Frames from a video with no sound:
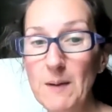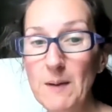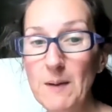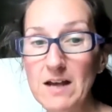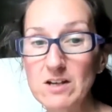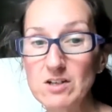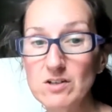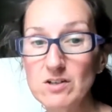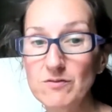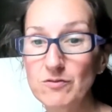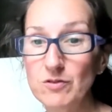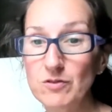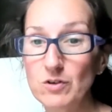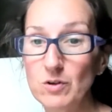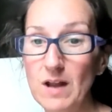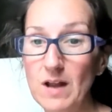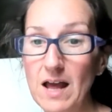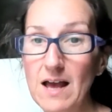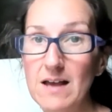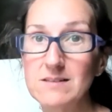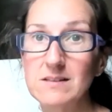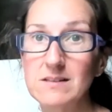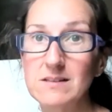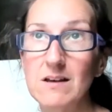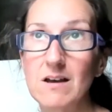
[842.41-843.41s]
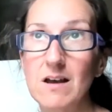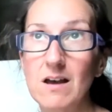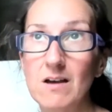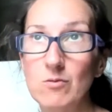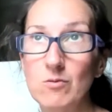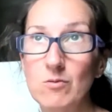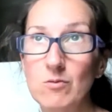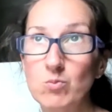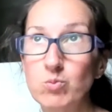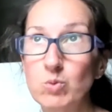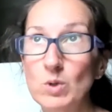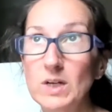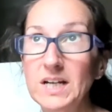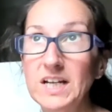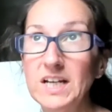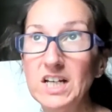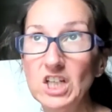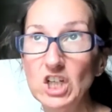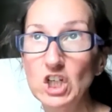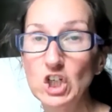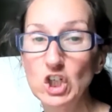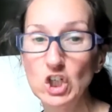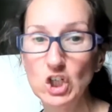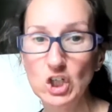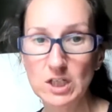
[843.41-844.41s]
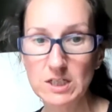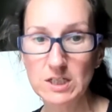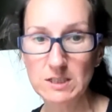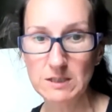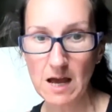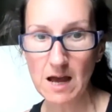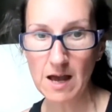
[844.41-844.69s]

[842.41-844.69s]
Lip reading: passion fruit has a really good